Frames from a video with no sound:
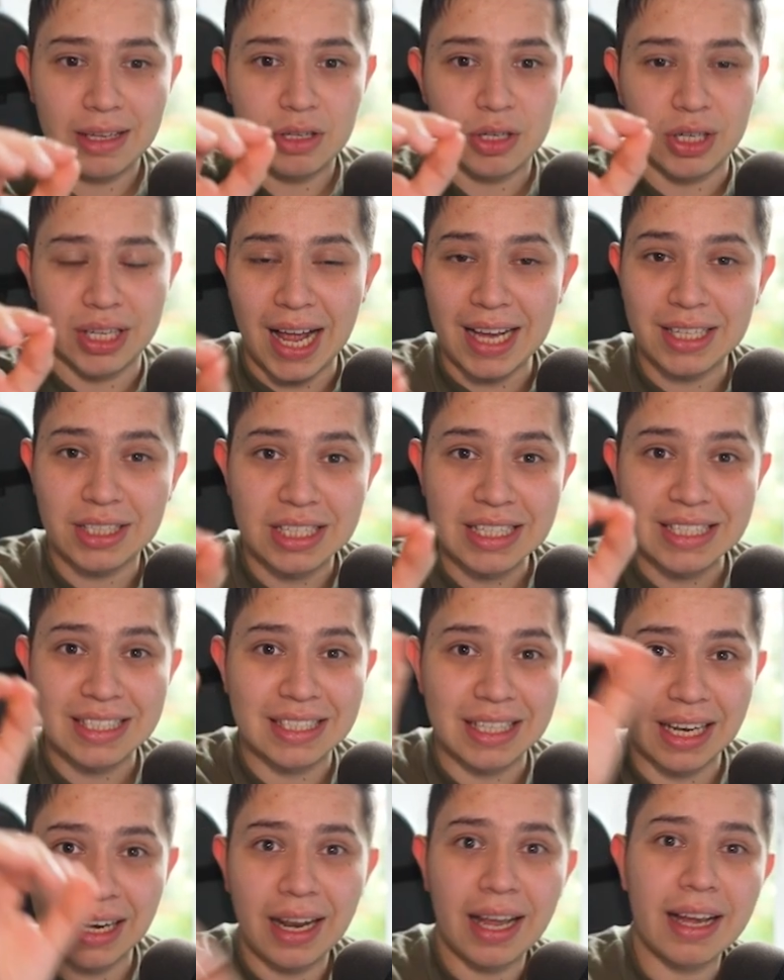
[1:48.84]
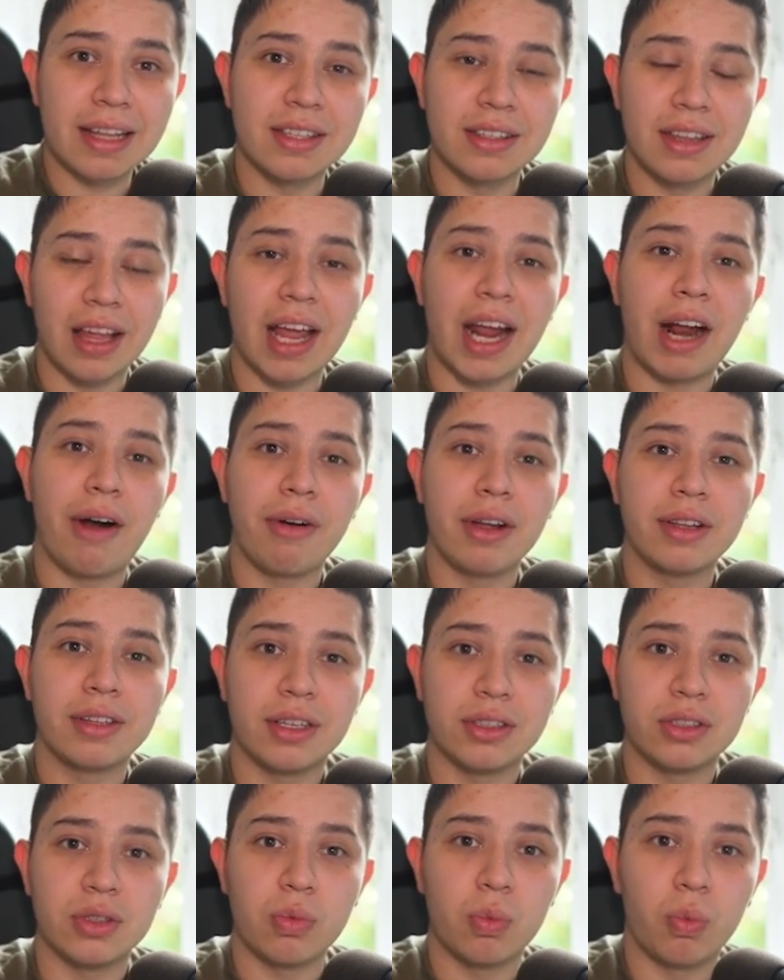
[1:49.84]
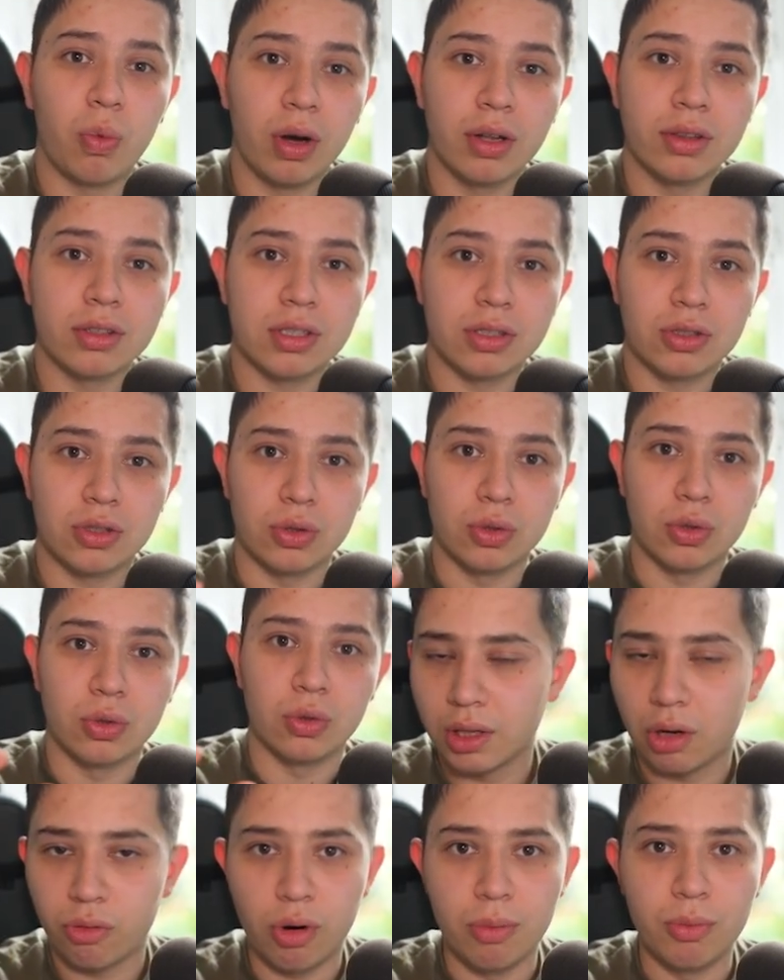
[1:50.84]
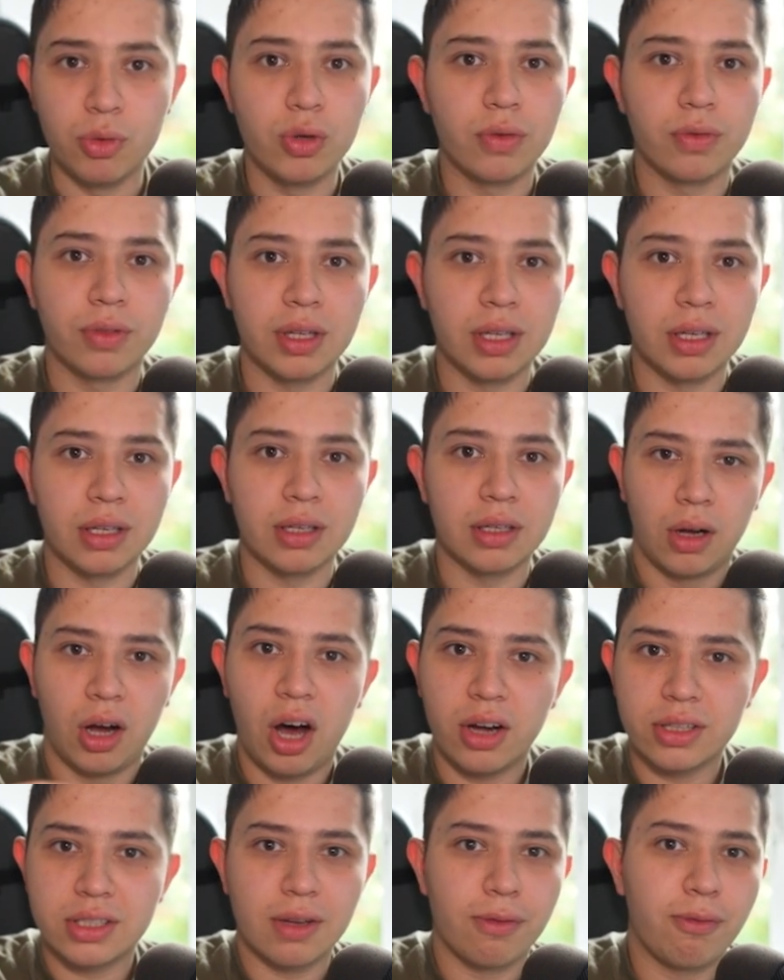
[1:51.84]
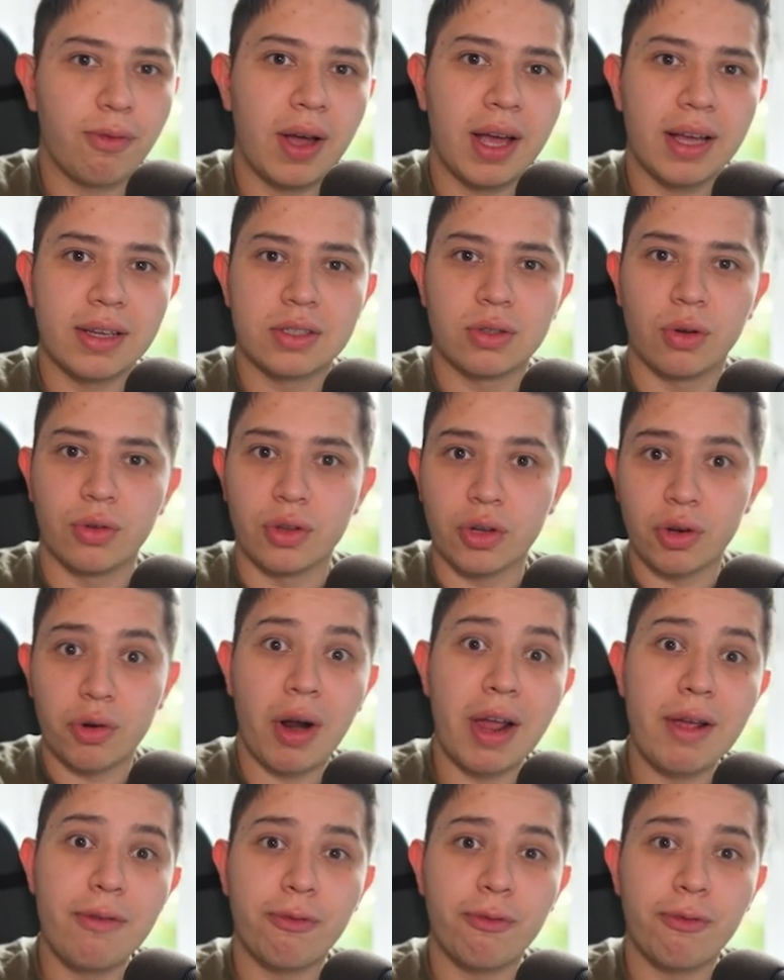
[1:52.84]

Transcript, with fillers: You can actually select the area that you want to remove the artifacts or the grain